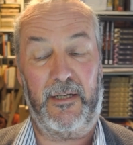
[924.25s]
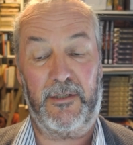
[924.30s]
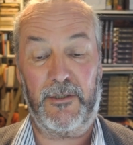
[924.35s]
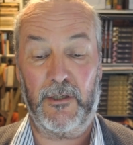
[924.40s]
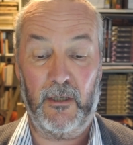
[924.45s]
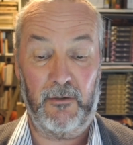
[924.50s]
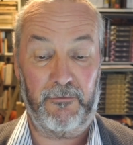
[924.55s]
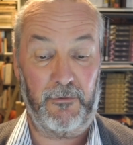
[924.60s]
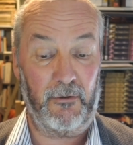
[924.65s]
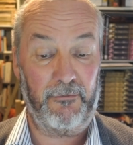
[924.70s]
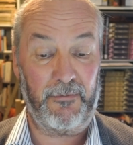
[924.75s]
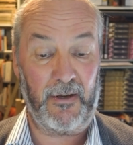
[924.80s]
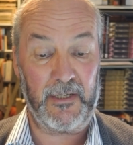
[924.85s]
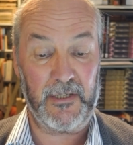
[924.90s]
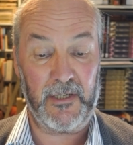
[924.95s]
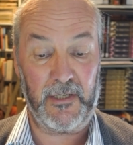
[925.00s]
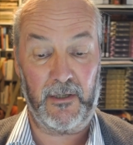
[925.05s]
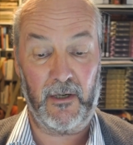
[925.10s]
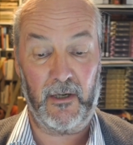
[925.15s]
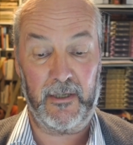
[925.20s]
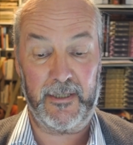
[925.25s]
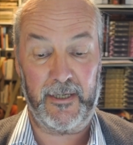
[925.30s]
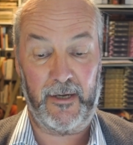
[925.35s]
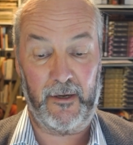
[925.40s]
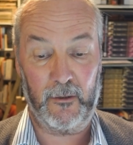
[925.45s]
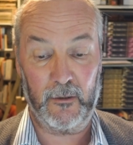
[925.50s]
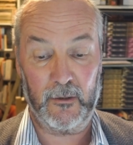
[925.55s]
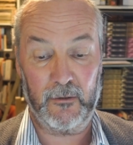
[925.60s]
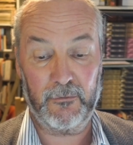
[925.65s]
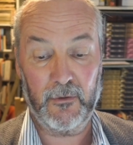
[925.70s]
So if you fancy the
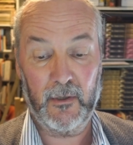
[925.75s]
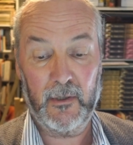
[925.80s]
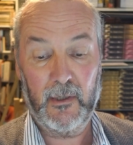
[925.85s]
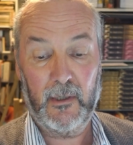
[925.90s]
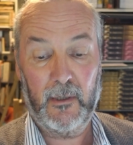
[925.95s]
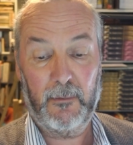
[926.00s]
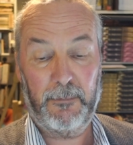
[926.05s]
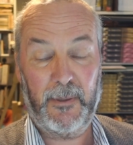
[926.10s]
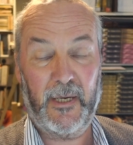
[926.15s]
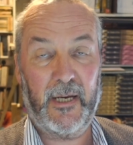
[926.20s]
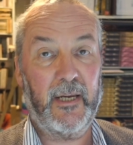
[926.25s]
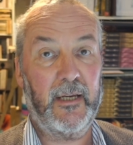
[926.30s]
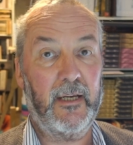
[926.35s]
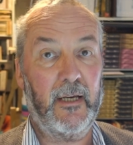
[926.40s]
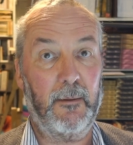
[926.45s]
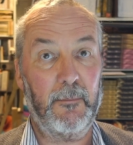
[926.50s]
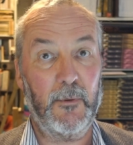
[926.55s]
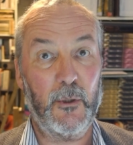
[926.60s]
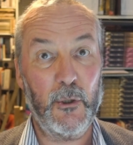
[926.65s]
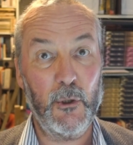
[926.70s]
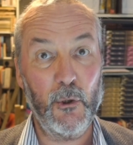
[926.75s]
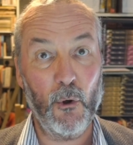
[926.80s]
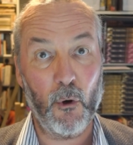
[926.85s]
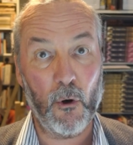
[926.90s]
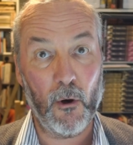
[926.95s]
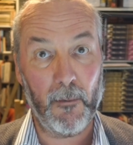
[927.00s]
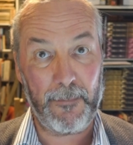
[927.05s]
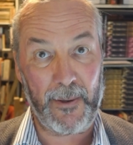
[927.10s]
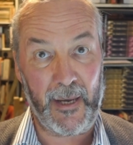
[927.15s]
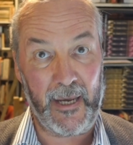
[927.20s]
idea of picking up
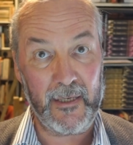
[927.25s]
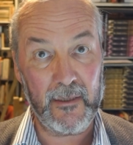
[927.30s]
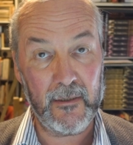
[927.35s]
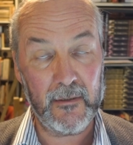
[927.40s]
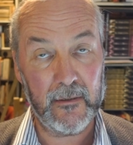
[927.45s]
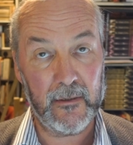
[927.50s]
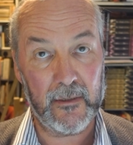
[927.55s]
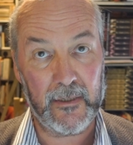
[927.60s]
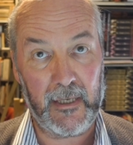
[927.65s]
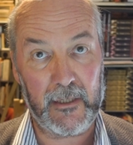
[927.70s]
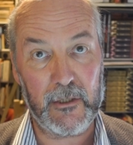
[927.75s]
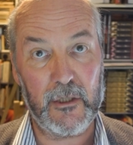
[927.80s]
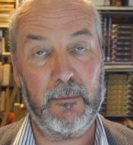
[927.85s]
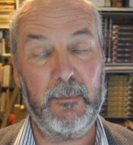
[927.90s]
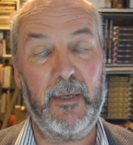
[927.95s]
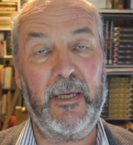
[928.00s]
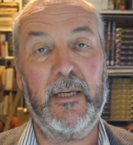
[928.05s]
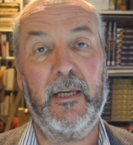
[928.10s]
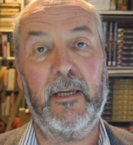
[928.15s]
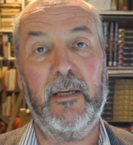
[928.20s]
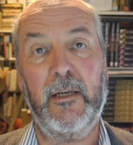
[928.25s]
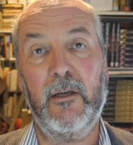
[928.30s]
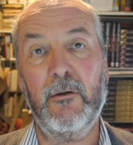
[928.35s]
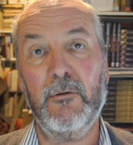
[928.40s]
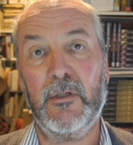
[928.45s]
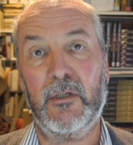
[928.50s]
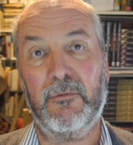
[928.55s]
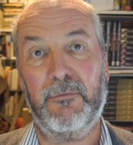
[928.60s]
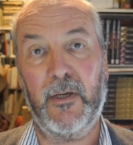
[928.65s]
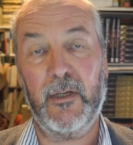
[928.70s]
your pen and actually making
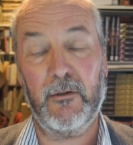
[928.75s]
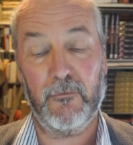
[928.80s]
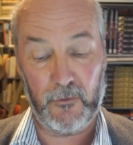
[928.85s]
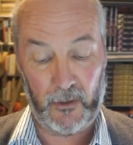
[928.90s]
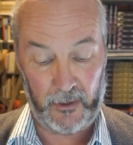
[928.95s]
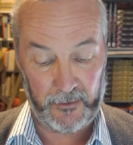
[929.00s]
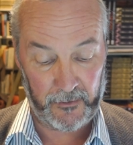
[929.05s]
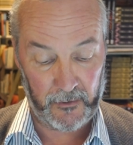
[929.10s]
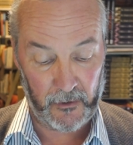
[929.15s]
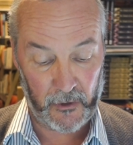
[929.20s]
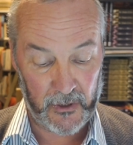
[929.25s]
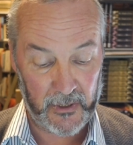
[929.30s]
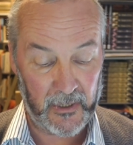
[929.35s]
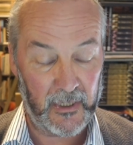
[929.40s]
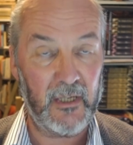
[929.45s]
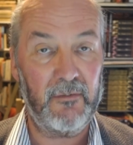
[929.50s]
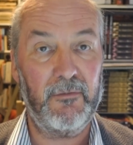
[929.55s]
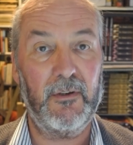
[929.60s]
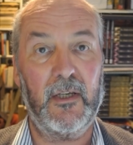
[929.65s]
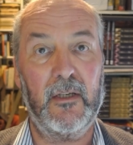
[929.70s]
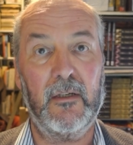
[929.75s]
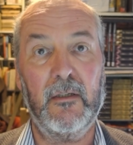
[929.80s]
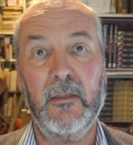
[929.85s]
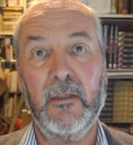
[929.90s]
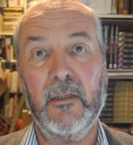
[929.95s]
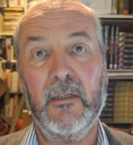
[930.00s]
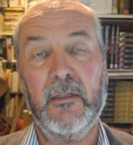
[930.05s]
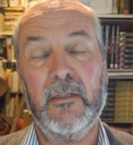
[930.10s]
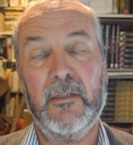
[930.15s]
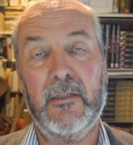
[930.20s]
use of it, rather than just leaving it
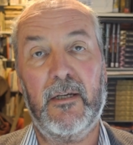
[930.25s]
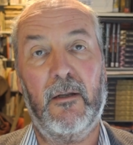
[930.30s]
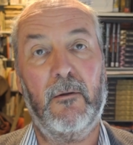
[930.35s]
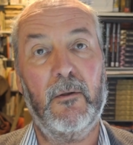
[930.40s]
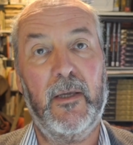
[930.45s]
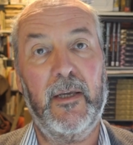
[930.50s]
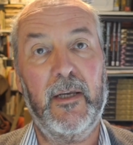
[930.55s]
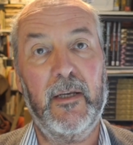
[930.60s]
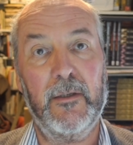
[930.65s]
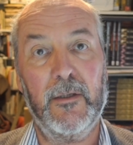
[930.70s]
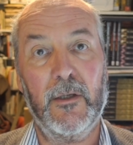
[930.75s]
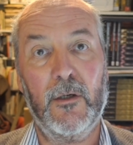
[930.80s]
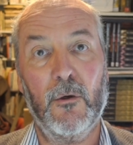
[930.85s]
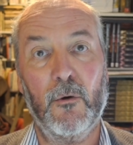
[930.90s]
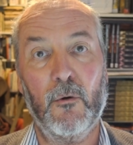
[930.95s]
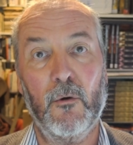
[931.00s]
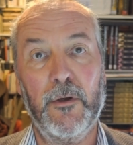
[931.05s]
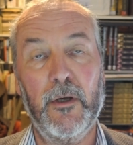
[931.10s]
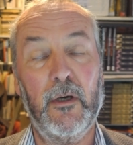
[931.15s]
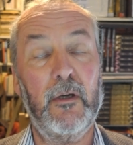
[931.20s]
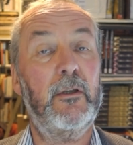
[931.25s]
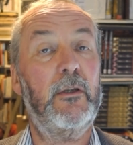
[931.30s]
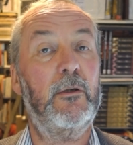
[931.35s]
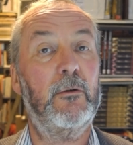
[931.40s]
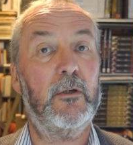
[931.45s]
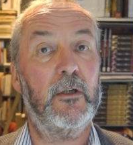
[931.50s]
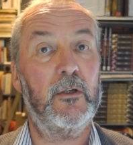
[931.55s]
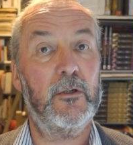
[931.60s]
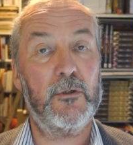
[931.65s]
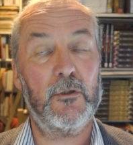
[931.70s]
sulking in the corner, you
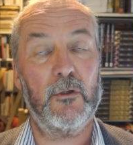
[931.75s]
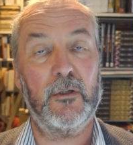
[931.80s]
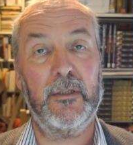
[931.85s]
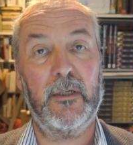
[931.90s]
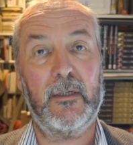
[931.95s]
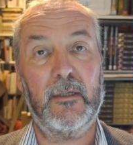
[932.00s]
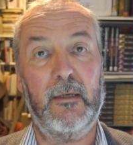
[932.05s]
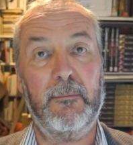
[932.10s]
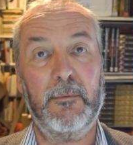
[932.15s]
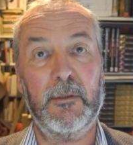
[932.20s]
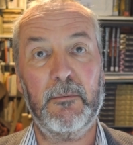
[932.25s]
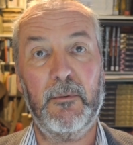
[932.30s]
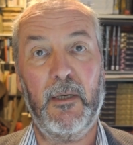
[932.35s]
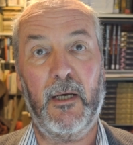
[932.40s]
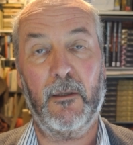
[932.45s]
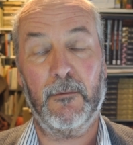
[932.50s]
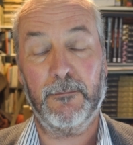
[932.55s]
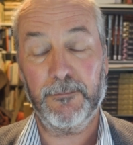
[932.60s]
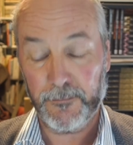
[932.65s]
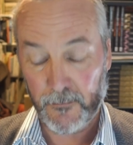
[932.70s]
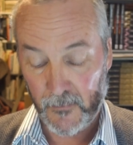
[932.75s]
can join the club as well.